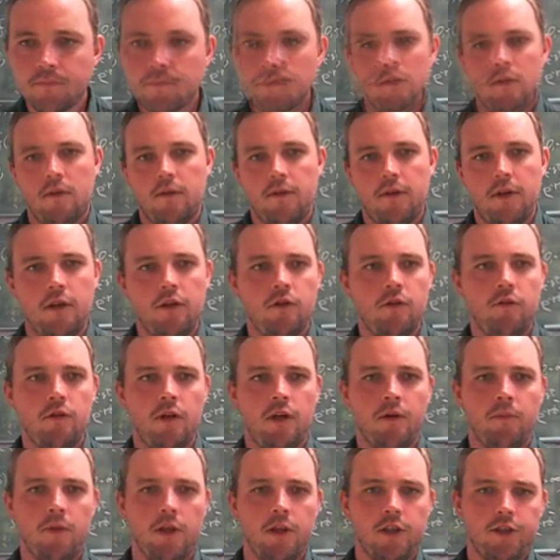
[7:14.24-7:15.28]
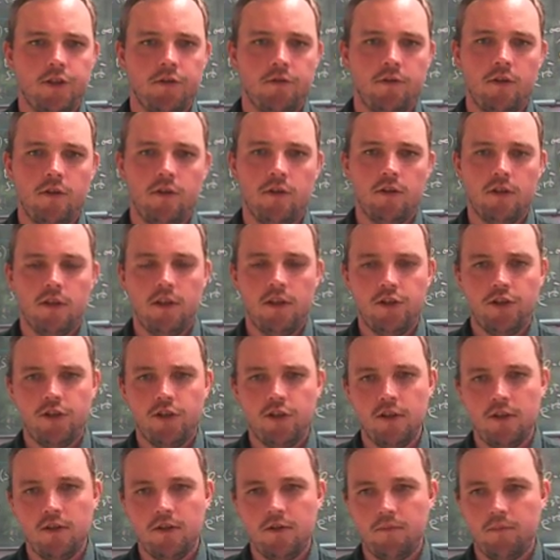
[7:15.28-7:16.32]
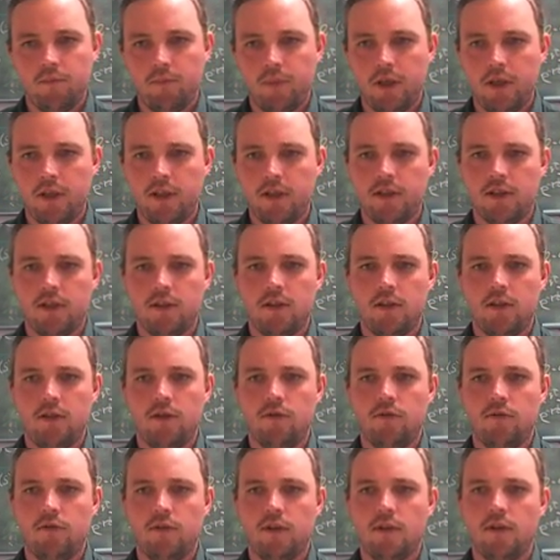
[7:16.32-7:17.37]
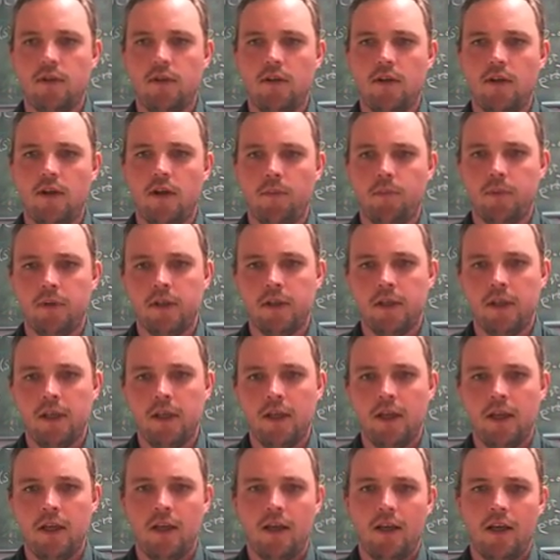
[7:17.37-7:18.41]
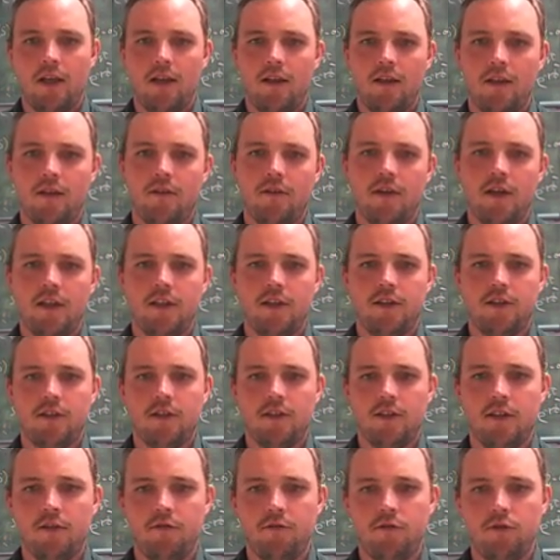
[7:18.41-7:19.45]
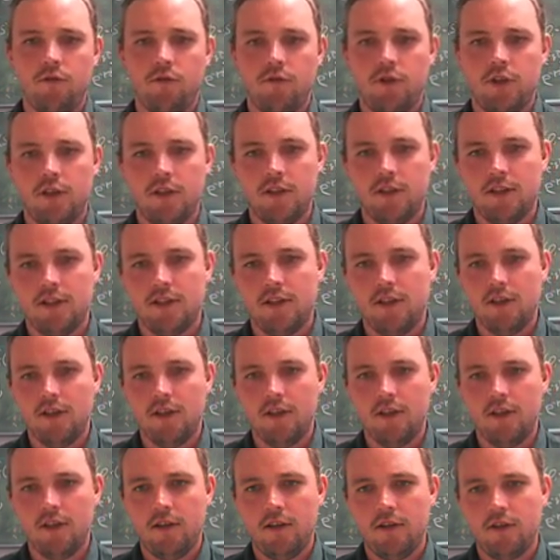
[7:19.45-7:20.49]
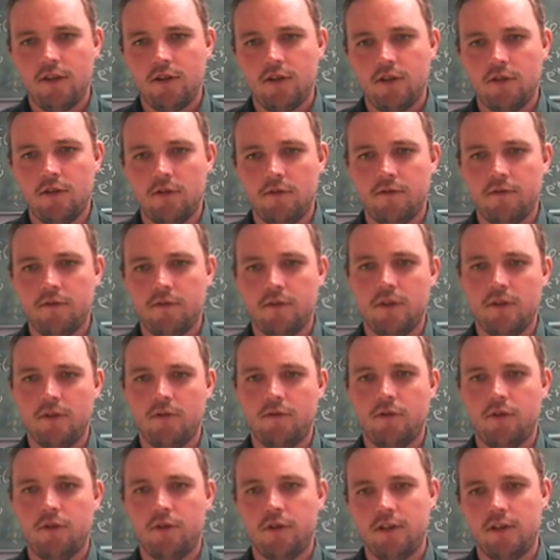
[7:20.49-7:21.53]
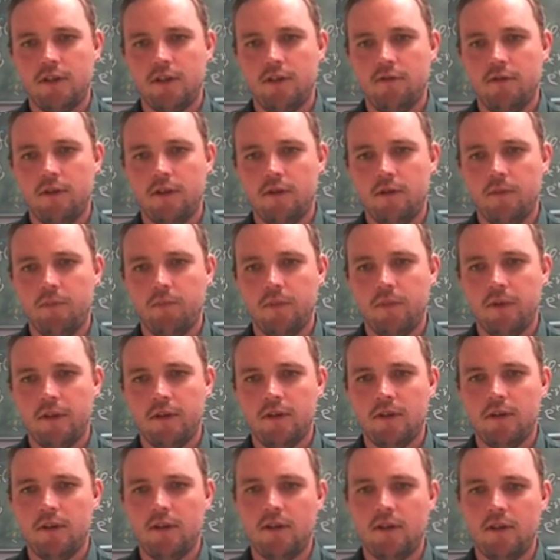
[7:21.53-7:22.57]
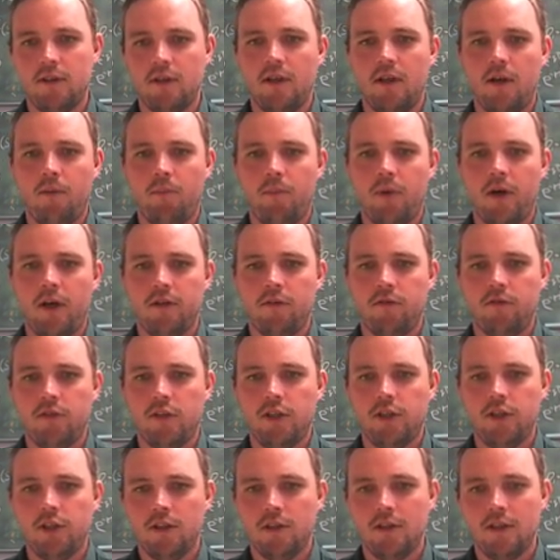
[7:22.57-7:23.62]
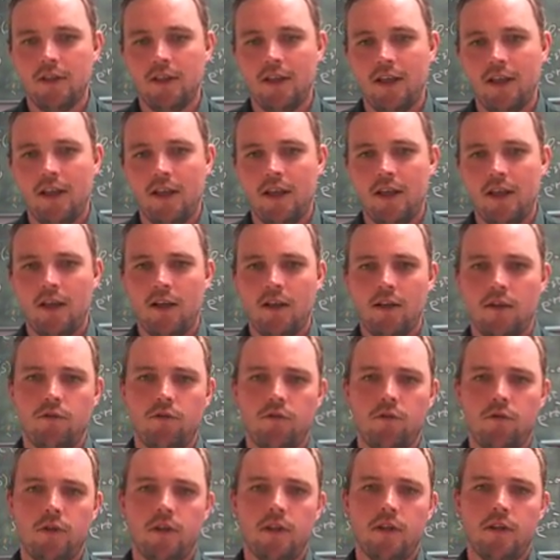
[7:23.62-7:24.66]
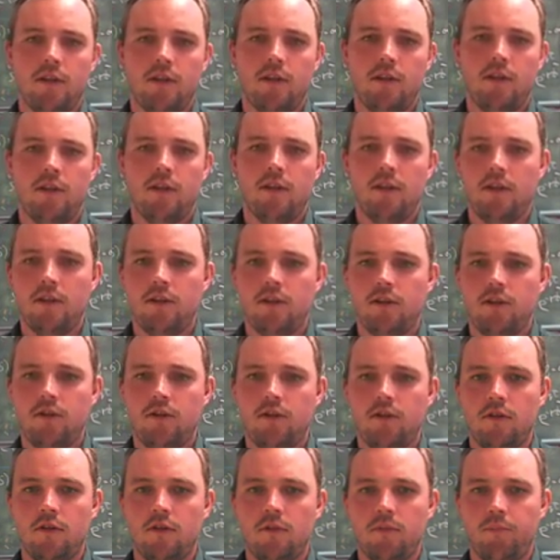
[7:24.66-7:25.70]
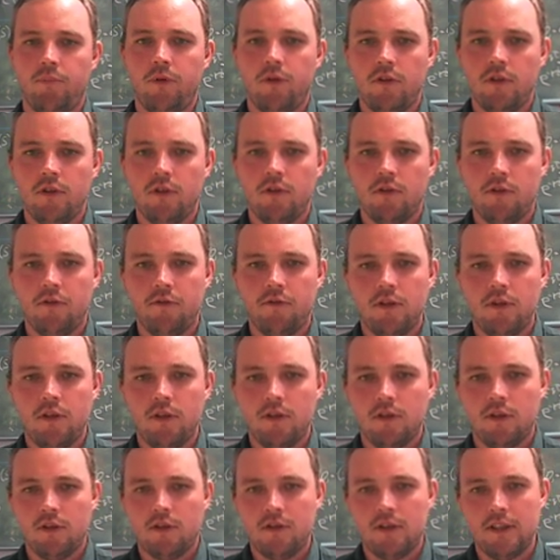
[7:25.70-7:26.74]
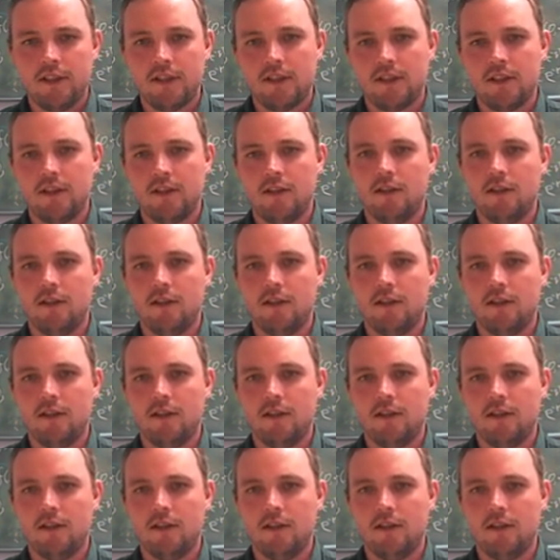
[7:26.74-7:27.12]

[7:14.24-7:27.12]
Thank you very much for your attention. Please use the app, analyze future scenarios of forest development in the Alpine region, look at a certain point of interest,